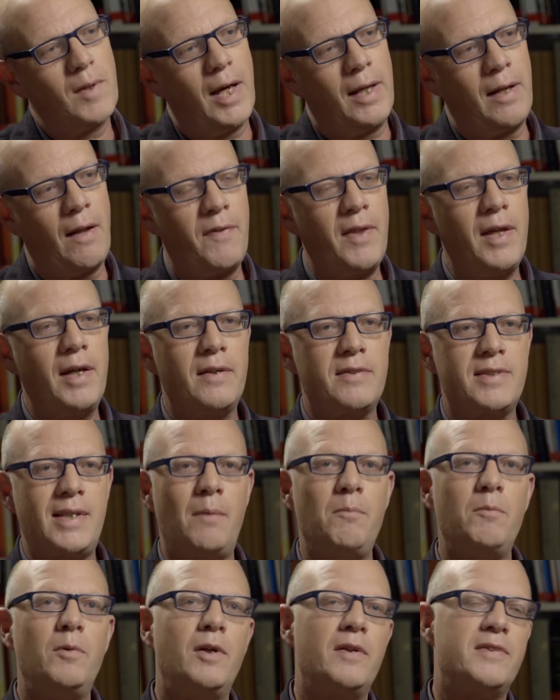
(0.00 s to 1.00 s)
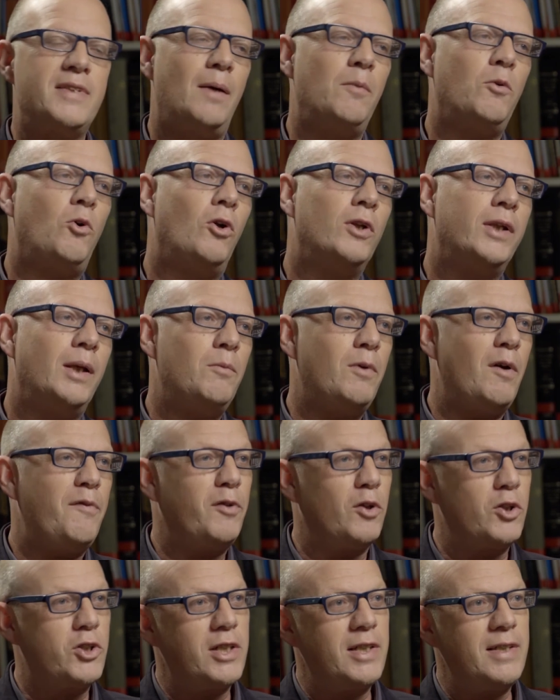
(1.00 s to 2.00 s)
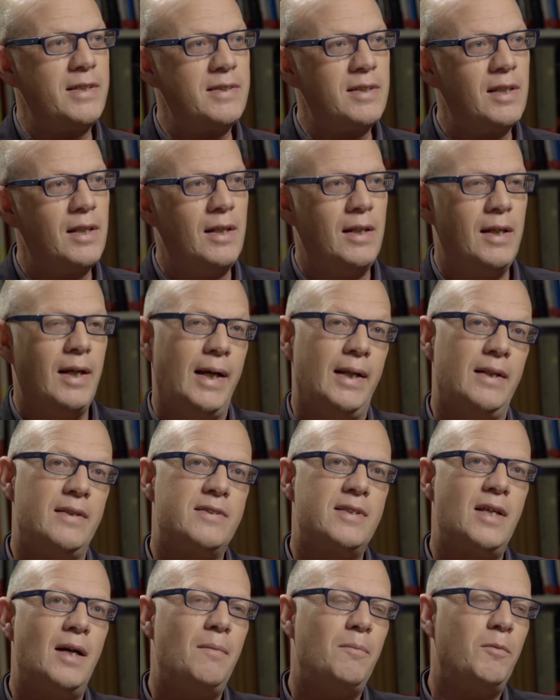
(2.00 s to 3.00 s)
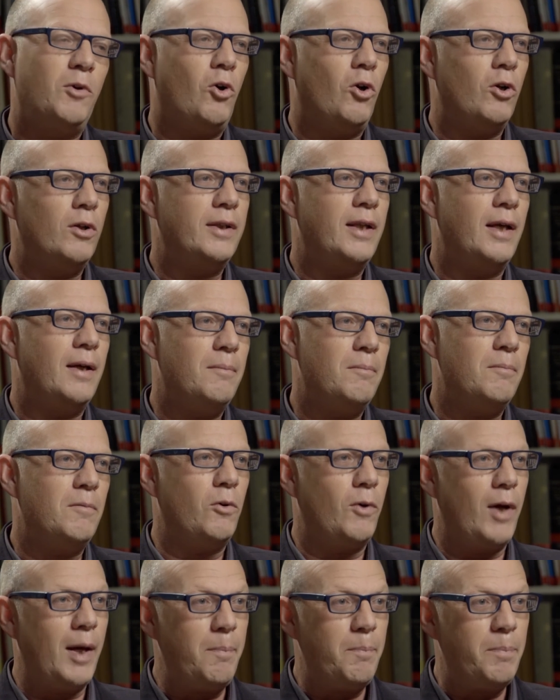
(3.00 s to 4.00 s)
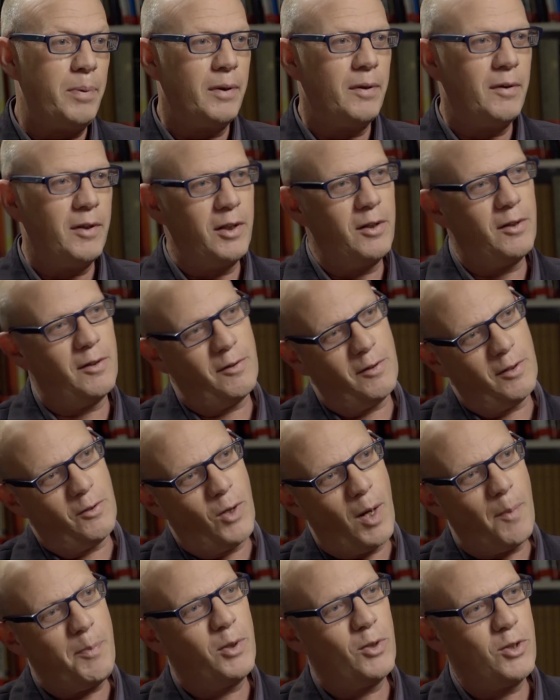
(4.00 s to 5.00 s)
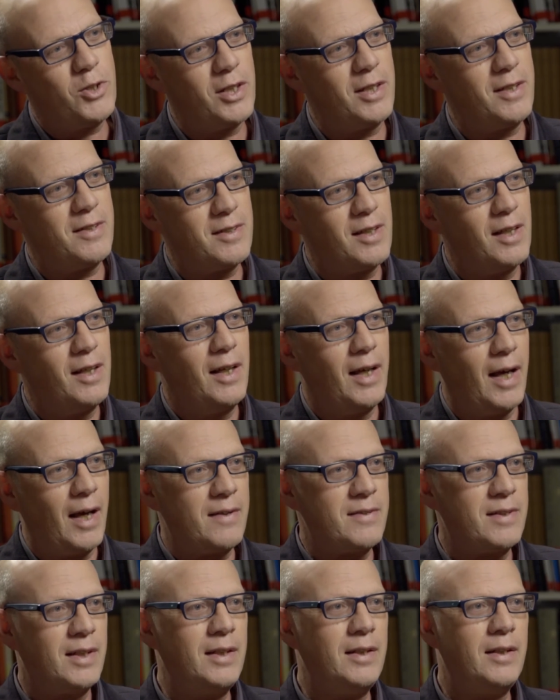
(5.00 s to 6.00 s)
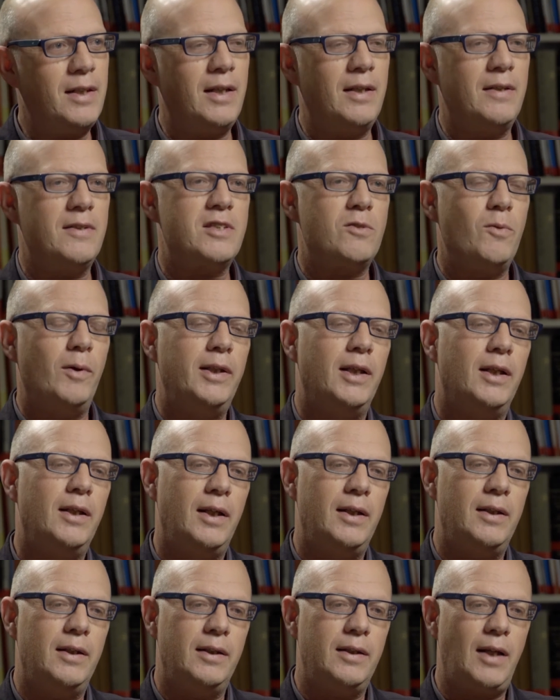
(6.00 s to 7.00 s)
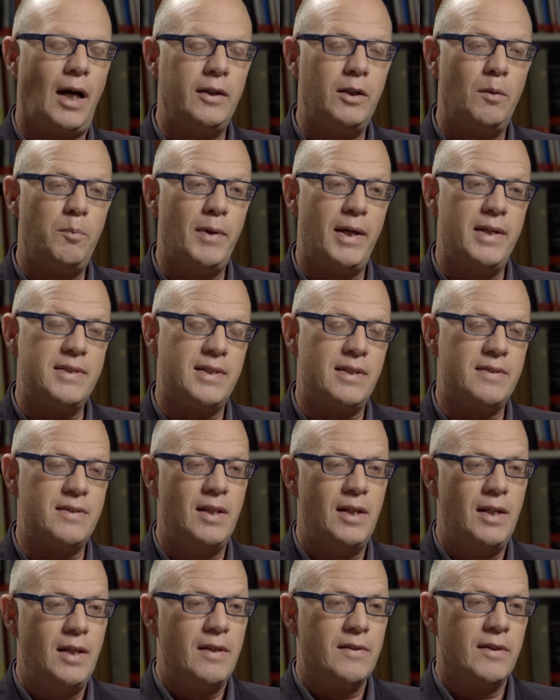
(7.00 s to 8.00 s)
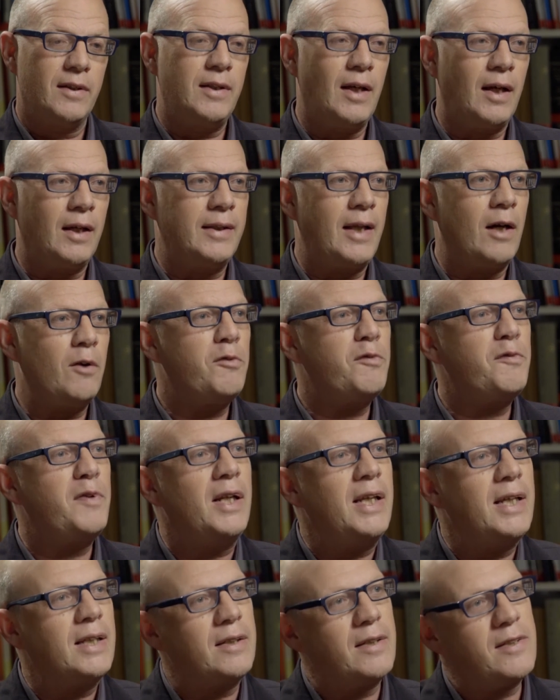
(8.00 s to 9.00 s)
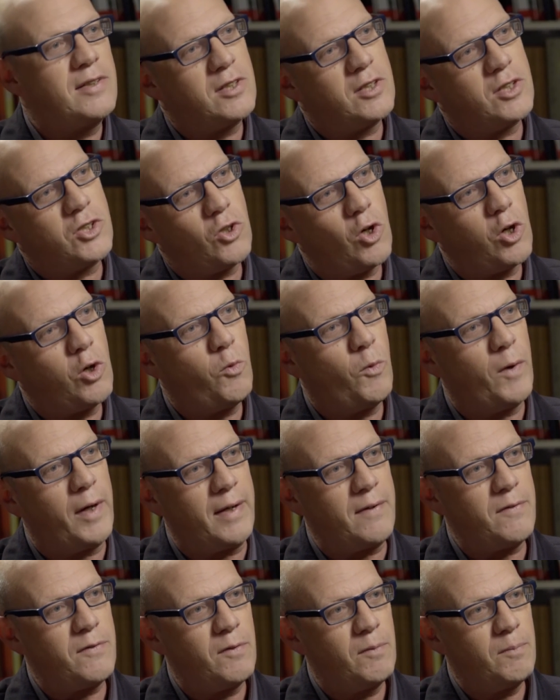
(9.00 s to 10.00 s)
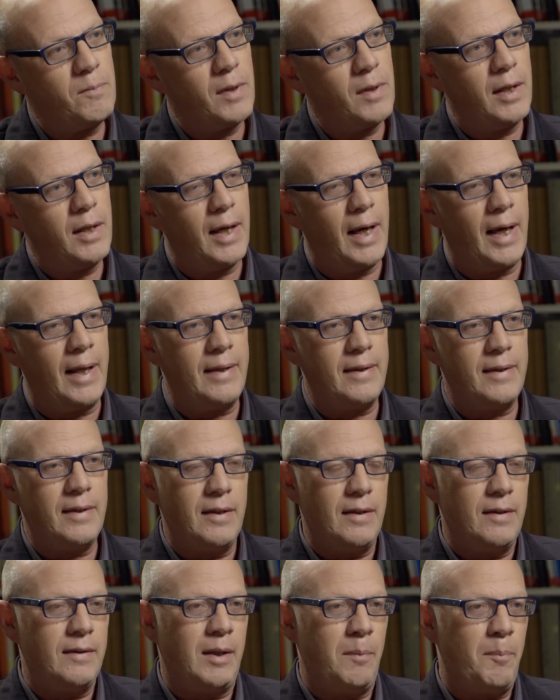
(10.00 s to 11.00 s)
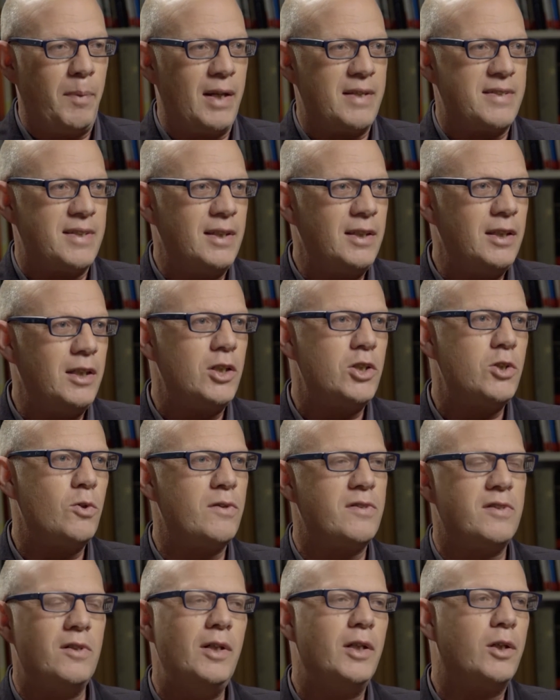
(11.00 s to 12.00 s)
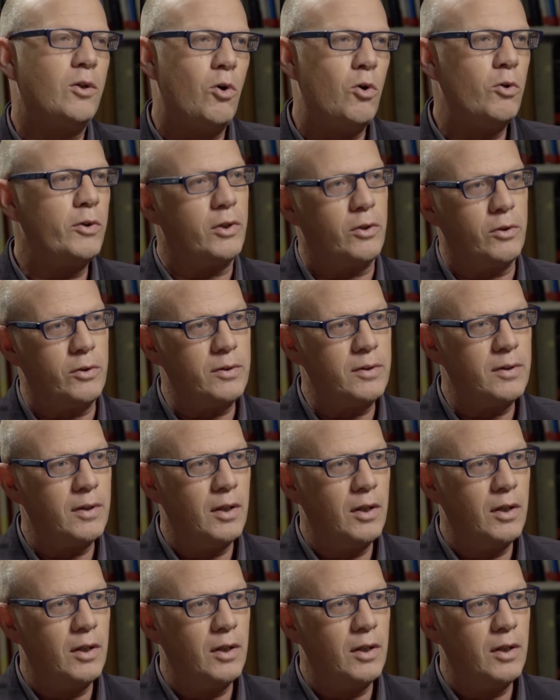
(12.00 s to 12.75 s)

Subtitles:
And I think some call them refugees, and some call them refugees, as in Sweden and in other places, that are now feeling this shock wave. And the Palestinian issue is really cornered.